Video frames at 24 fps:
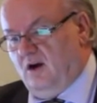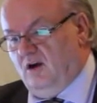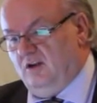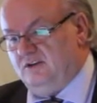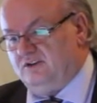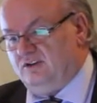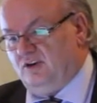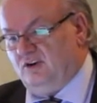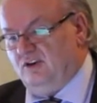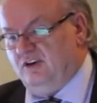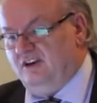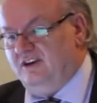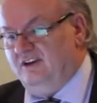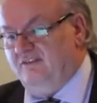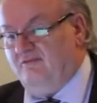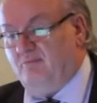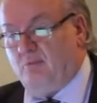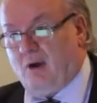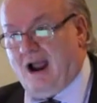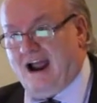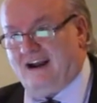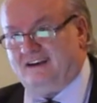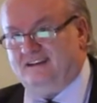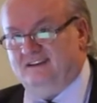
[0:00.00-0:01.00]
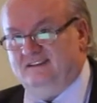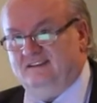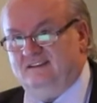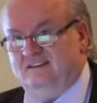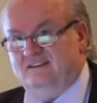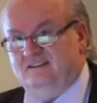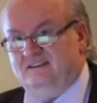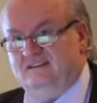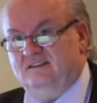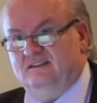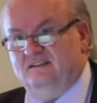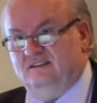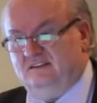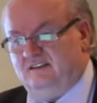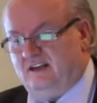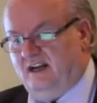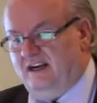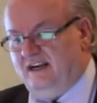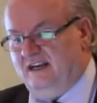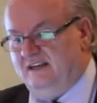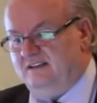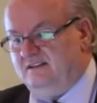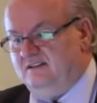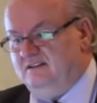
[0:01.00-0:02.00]
Alternative practices and
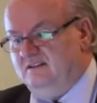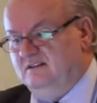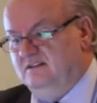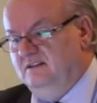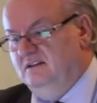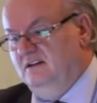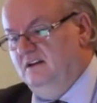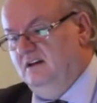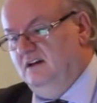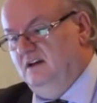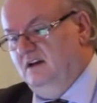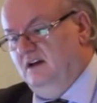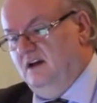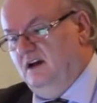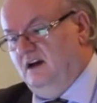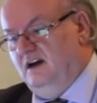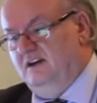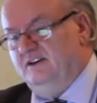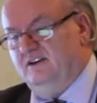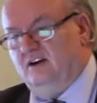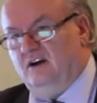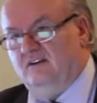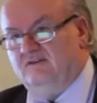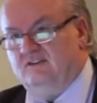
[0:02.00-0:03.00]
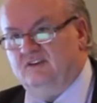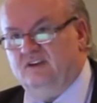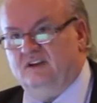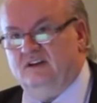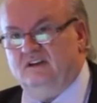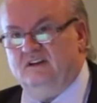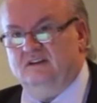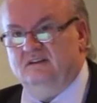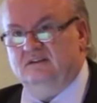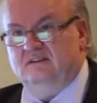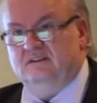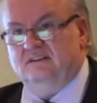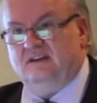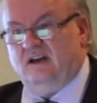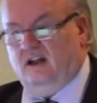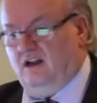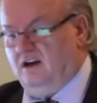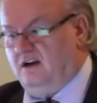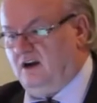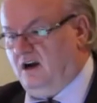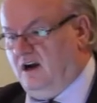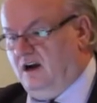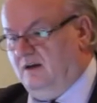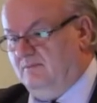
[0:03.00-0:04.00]
studies uncover the
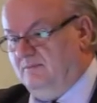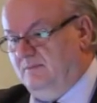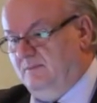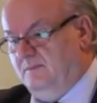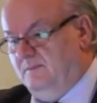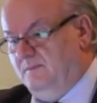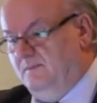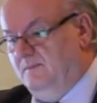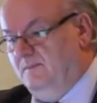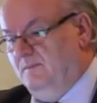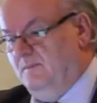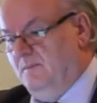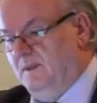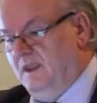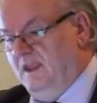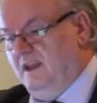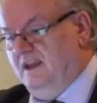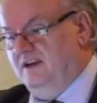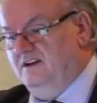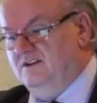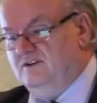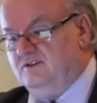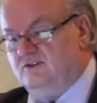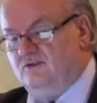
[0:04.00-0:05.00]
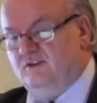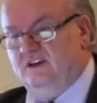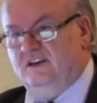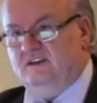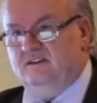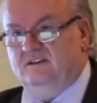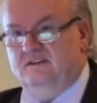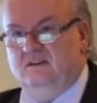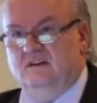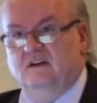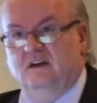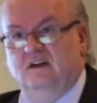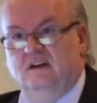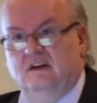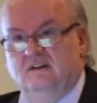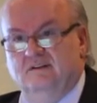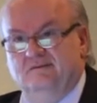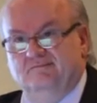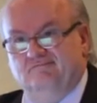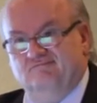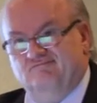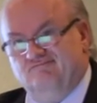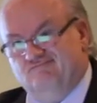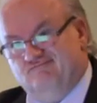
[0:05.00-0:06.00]
telecom industry's
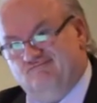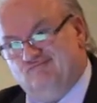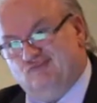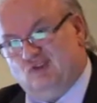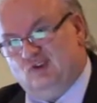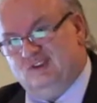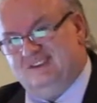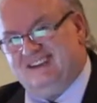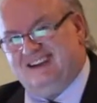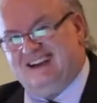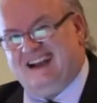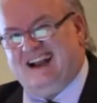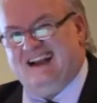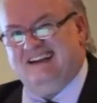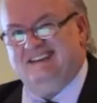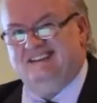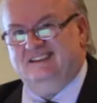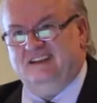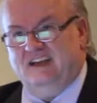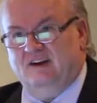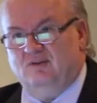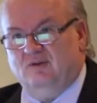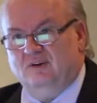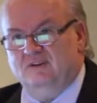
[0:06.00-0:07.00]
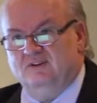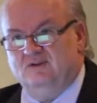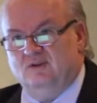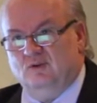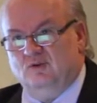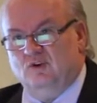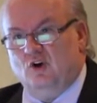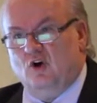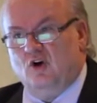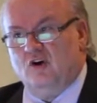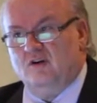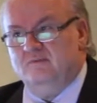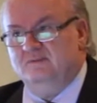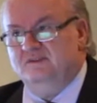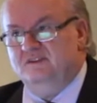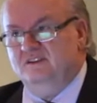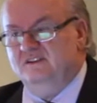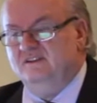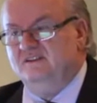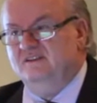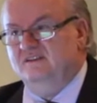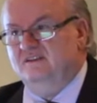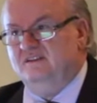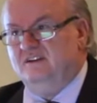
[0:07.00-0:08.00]
kind of secrets or norms.
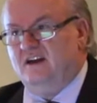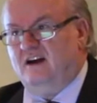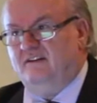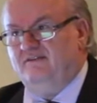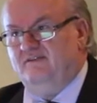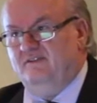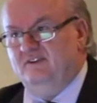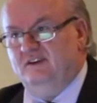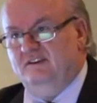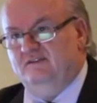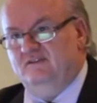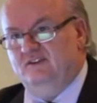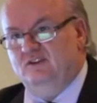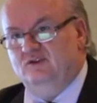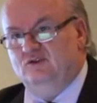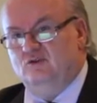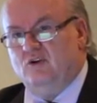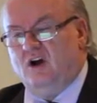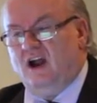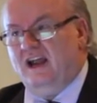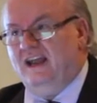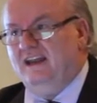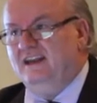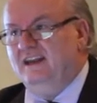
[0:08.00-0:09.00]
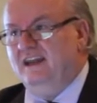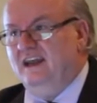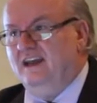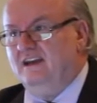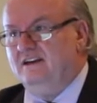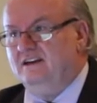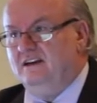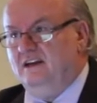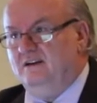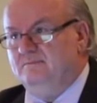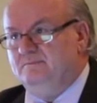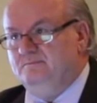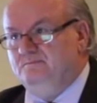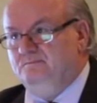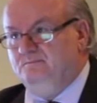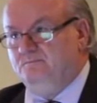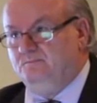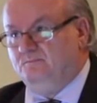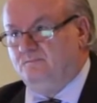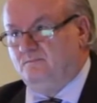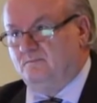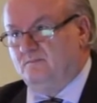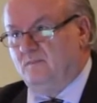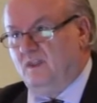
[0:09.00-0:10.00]
This is stuff, if you try and get
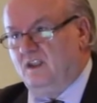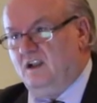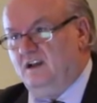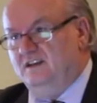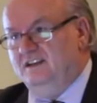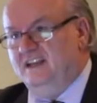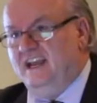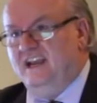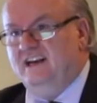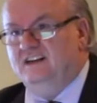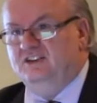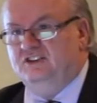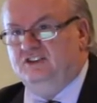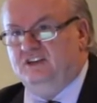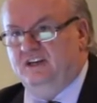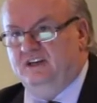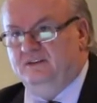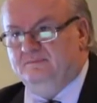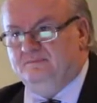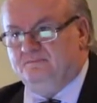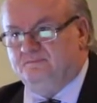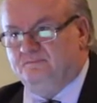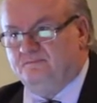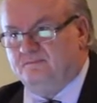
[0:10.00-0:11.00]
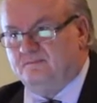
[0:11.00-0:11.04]
a data sheet